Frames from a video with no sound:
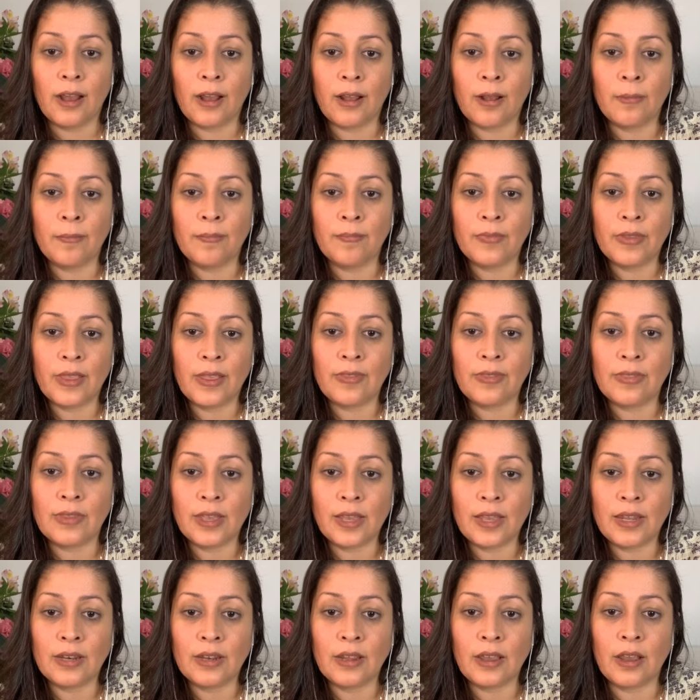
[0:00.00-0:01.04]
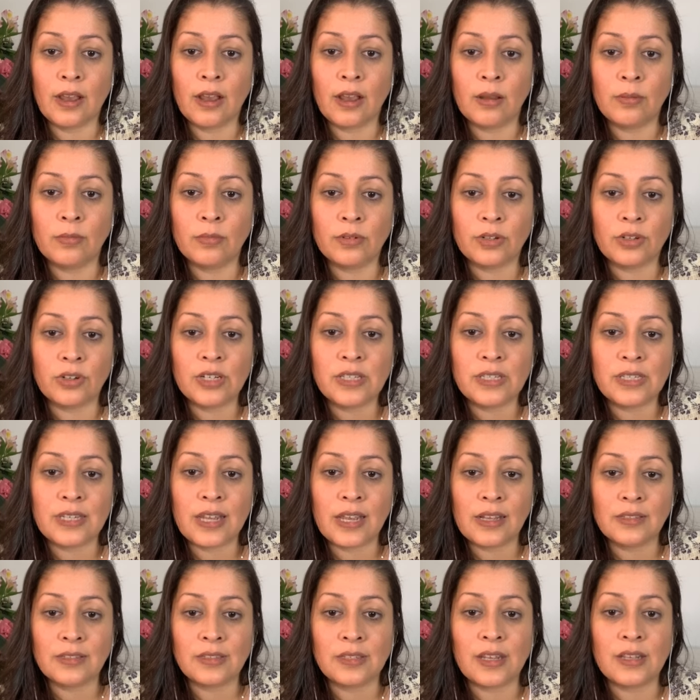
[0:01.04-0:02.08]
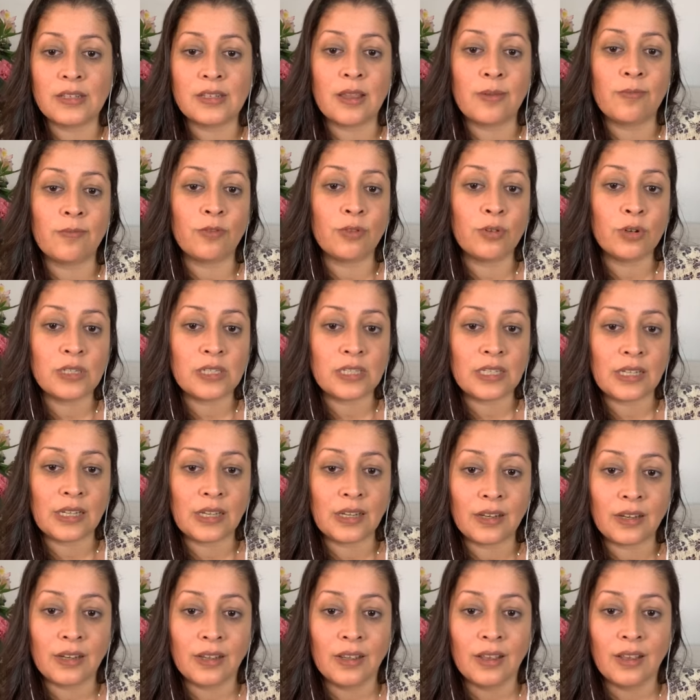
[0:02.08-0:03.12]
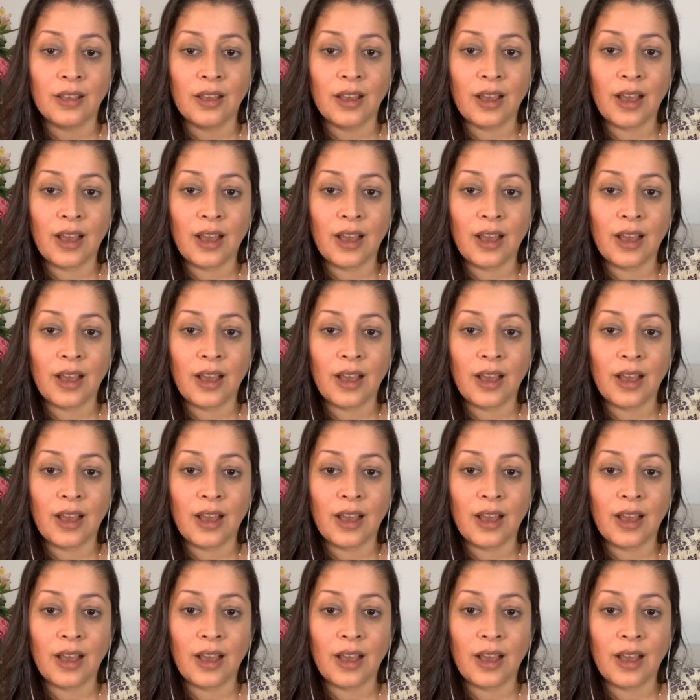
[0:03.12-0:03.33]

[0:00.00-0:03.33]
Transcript: Um, and then um, Chris Dent says, I'm 14.